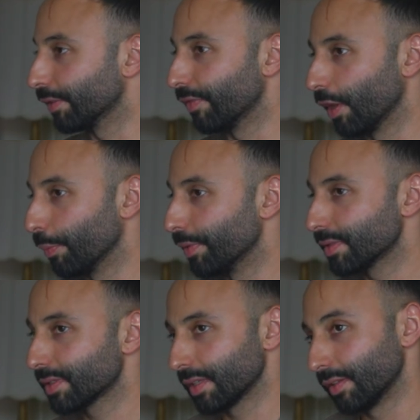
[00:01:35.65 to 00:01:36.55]

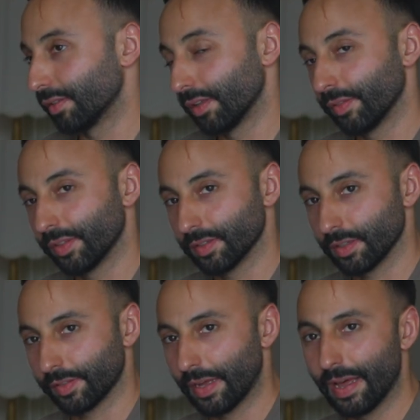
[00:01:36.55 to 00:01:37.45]
developments and things
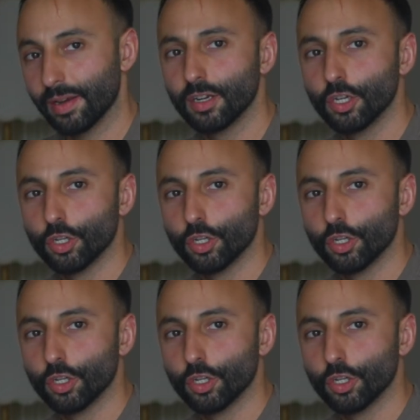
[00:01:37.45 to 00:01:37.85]
like that.